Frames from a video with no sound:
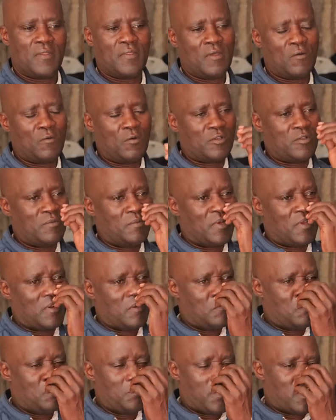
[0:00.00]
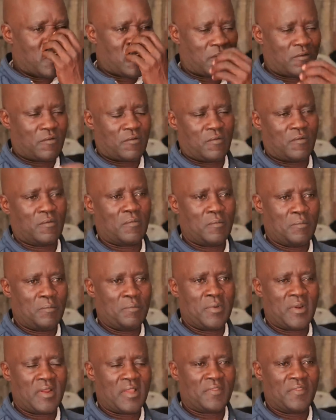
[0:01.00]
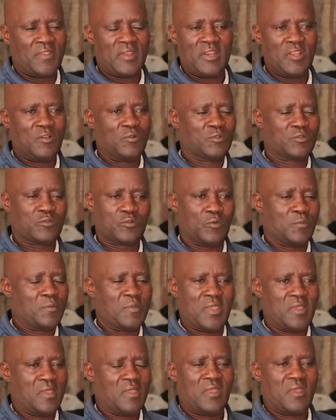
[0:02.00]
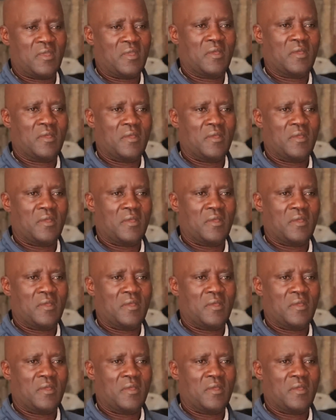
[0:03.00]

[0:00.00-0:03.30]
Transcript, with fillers: the watchman break the news to me,